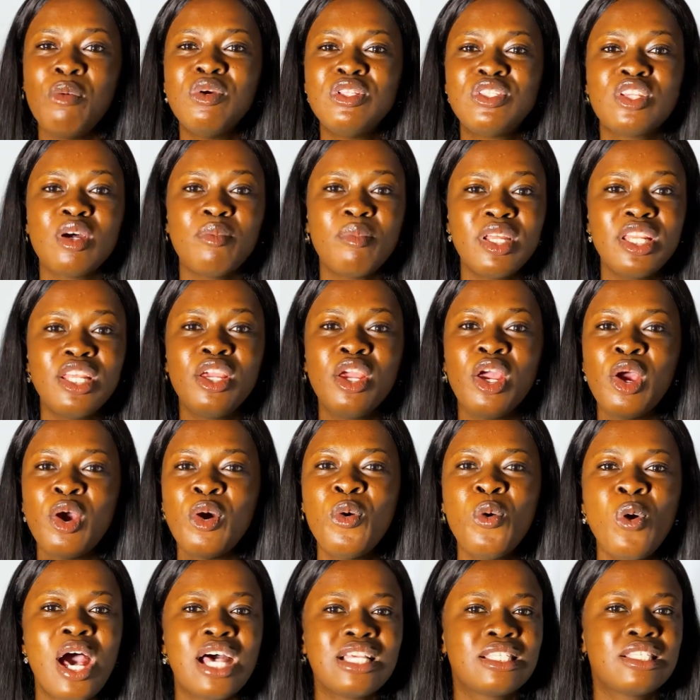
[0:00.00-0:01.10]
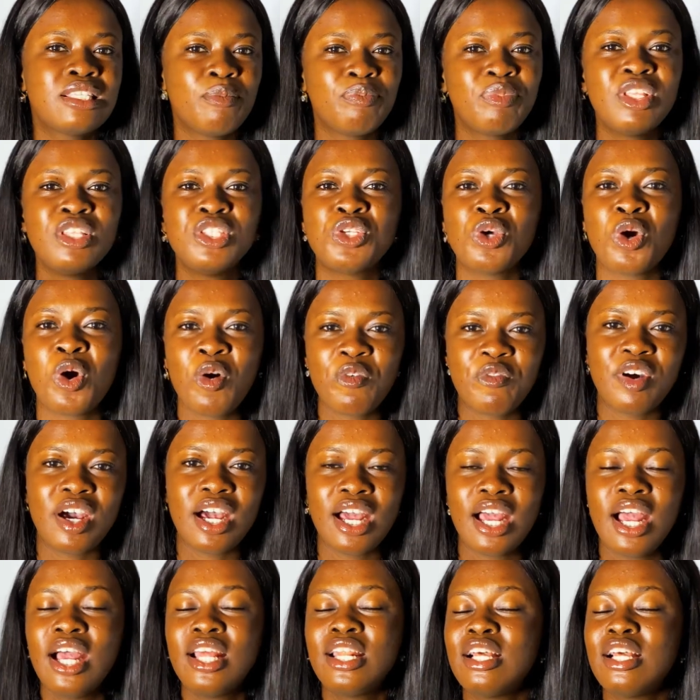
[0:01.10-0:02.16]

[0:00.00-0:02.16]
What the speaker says: with somebody who has something to offer